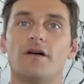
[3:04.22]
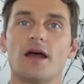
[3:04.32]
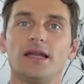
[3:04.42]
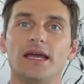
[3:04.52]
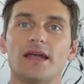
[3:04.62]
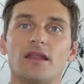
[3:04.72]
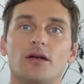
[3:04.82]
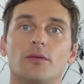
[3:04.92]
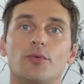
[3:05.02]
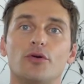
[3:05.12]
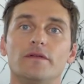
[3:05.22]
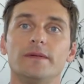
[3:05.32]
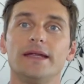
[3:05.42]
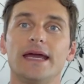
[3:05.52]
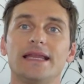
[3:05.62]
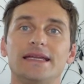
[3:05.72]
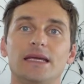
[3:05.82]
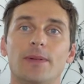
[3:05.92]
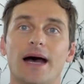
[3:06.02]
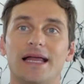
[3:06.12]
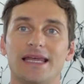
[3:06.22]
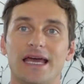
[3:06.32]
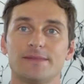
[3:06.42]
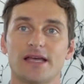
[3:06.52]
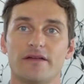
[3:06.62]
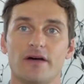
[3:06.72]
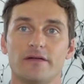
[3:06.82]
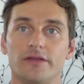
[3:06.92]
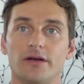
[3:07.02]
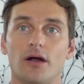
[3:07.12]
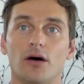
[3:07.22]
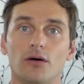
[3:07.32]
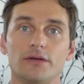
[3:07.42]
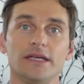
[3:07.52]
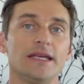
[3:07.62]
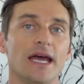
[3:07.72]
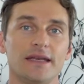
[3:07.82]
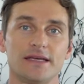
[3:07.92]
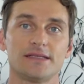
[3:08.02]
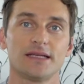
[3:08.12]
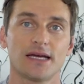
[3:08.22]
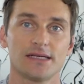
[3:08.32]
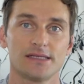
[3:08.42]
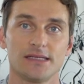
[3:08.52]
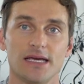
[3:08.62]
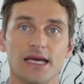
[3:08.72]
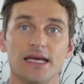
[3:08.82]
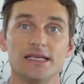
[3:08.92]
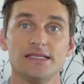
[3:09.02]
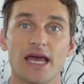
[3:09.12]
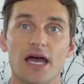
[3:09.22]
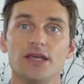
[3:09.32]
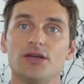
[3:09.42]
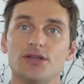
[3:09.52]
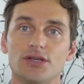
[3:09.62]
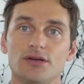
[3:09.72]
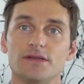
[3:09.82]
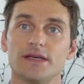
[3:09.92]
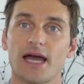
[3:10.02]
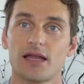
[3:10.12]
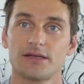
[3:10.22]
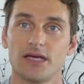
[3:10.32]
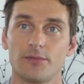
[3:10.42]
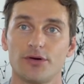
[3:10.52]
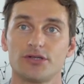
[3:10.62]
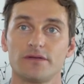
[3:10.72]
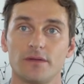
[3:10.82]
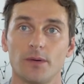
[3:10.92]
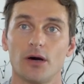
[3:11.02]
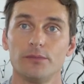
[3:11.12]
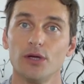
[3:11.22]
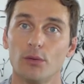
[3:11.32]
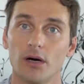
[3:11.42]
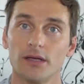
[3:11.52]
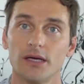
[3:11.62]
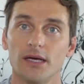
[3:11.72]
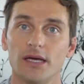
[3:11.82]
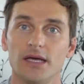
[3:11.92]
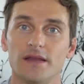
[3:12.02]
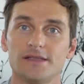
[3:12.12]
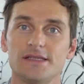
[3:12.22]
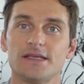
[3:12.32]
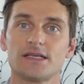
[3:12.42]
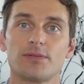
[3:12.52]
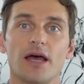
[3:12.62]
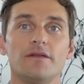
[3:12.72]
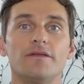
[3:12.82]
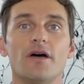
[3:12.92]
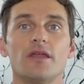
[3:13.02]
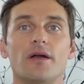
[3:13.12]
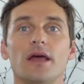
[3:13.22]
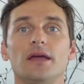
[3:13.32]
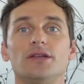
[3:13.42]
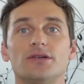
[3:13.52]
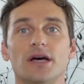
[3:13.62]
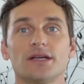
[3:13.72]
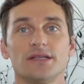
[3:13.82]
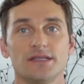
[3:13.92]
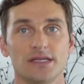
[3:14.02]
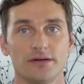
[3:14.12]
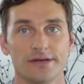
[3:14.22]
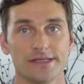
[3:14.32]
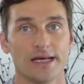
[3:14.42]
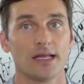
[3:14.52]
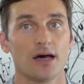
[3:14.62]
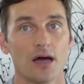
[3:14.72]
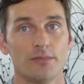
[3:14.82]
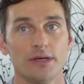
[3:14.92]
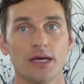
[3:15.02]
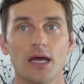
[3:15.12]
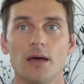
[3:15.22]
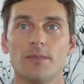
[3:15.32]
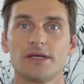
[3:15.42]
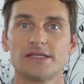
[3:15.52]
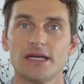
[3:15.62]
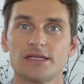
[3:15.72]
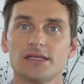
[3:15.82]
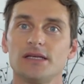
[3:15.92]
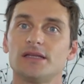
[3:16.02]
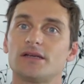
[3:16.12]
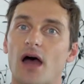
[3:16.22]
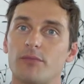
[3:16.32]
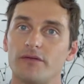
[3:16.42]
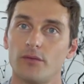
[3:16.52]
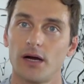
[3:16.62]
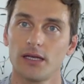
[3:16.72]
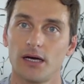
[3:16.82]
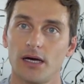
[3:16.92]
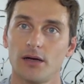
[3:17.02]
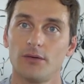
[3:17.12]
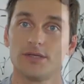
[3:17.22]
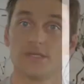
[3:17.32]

Finally, another improvement LED PAR lamps have over their old incandescent cousin is now you can choose the colour temperature of the bulb you want. This is explained further in an introduction series in our library, but essentially the type of white light,